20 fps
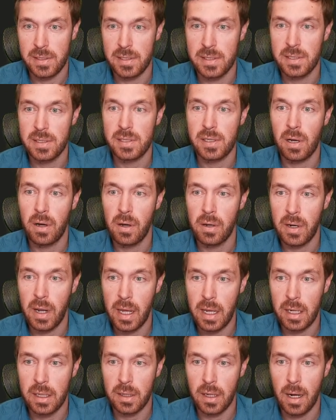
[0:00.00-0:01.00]
This is called
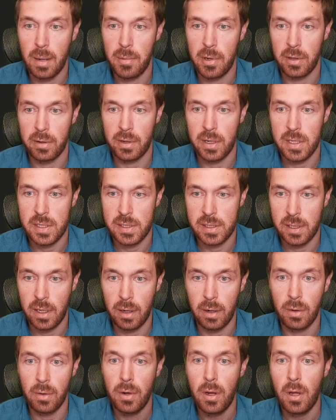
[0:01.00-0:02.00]
a glomerulus.
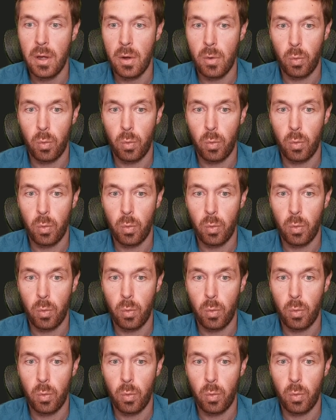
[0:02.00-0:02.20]
So